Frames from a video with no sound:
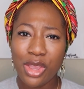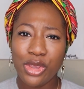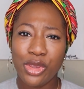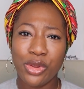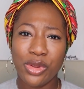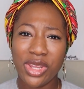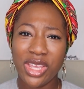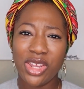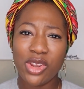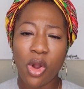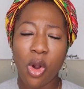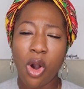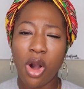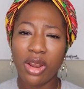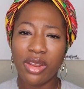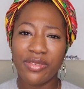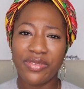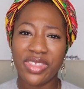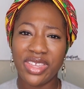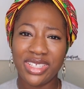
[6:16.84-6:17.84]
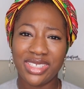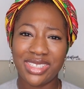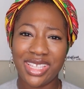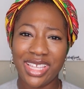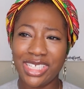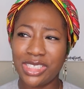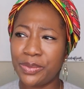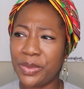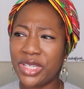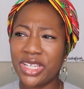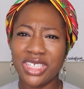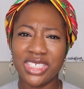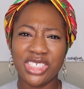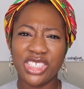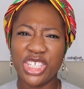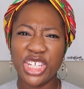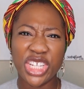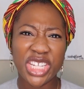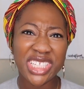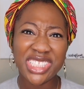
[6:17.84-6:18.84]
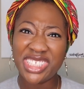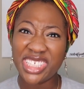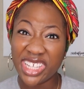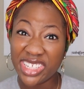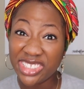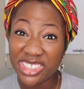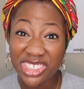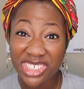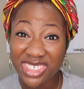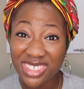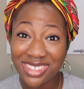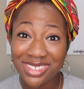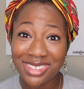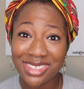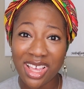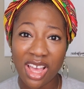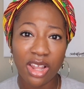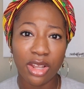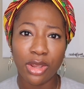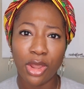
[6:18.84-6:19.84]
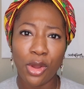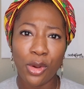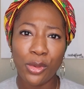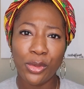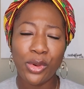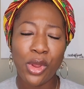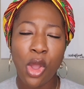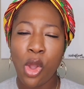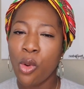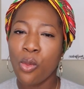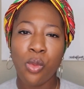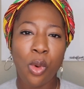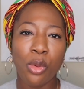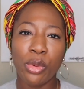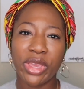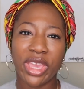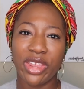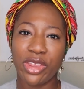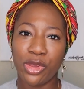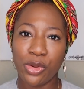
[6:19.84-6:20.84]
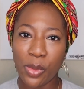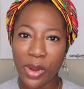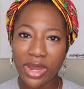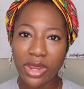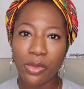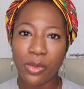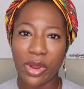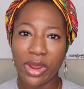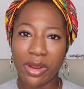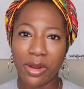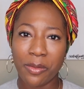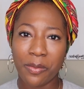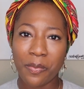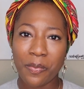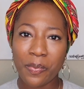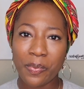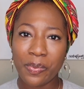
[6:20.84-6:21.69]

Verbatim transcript: You need all of these things because good intentions alone won't get you anywhere.